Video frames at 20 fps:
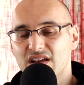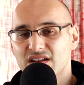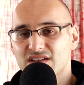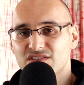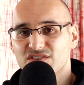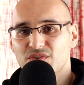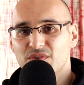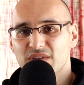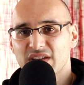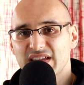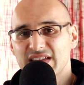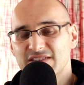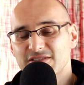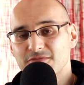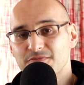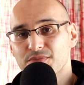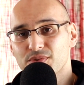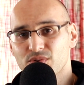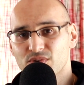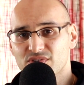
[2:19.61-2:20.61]
And so it is
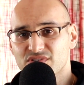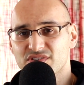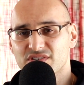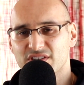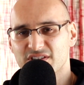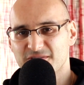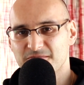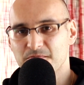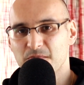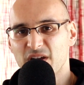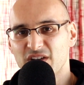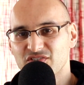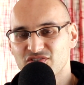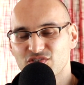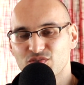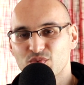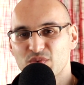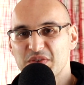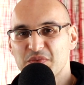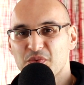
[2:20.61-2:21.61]
important, as
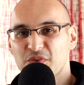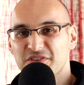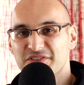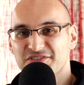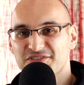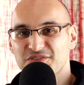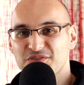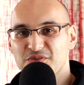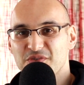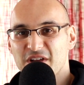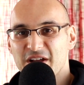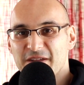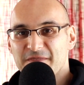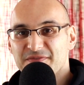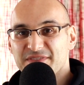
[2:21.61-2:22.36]
much as we want to